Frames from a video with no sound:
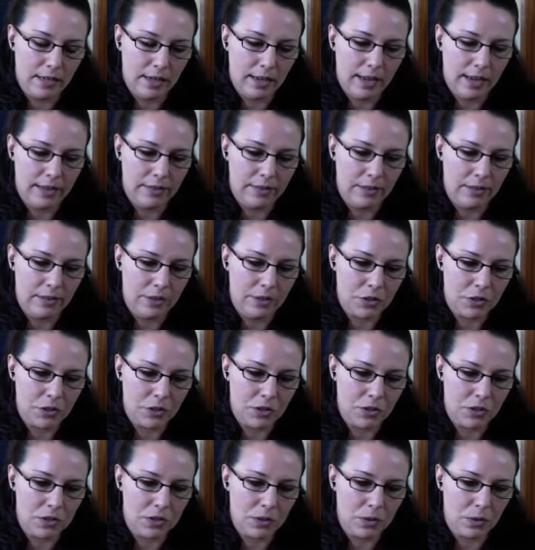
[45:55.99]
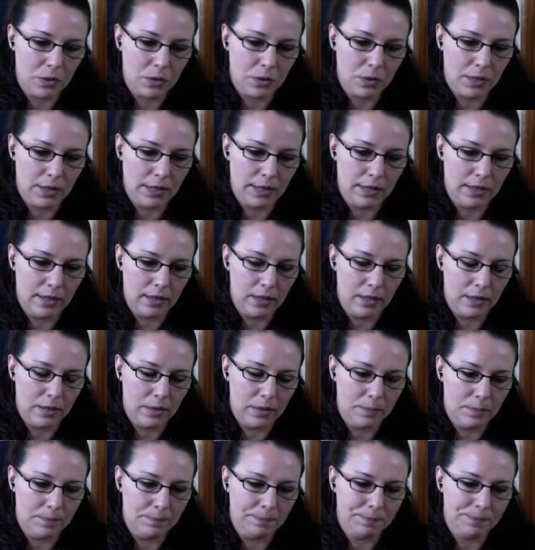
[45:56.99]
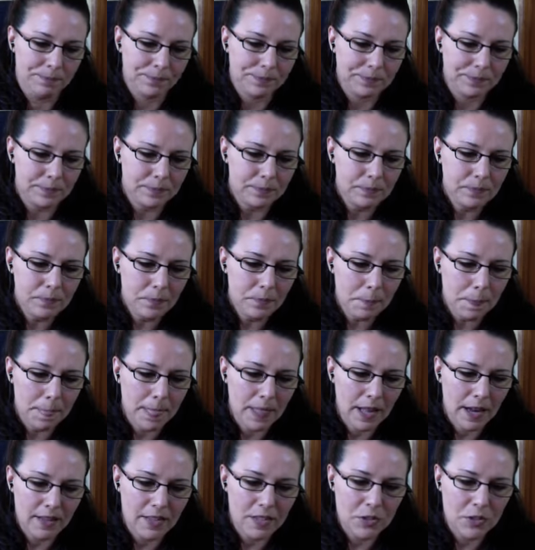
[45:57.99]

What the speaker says: and then there's also like a